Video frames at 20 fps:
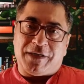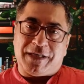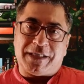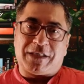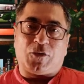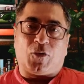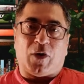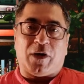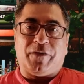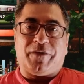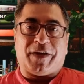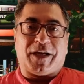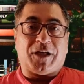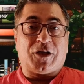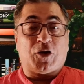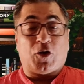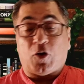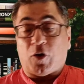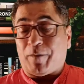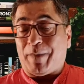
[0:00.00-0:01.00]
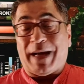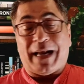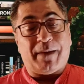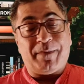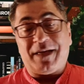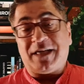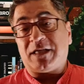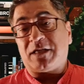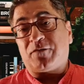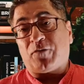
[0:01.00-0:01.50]
disqualification or
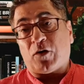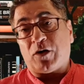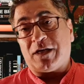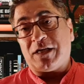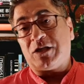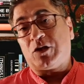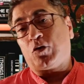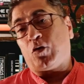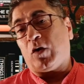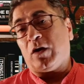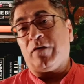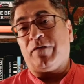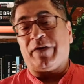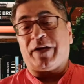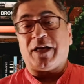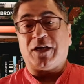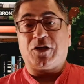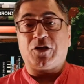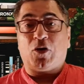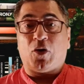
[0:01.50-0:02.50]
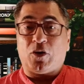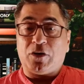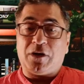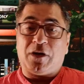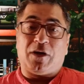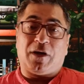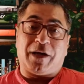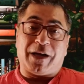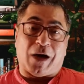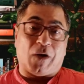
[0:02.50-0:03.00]
parameters for disqualification
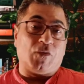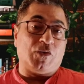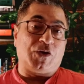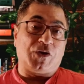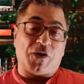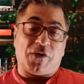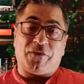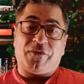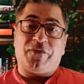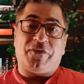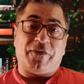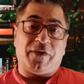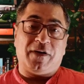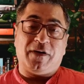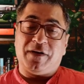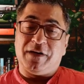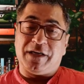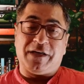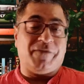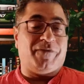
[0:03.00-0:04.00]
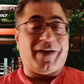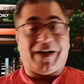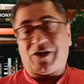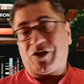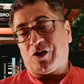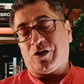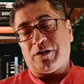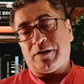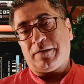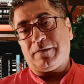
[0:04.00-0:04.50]
on grounds of
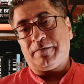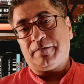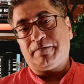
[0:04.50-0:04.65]
defection.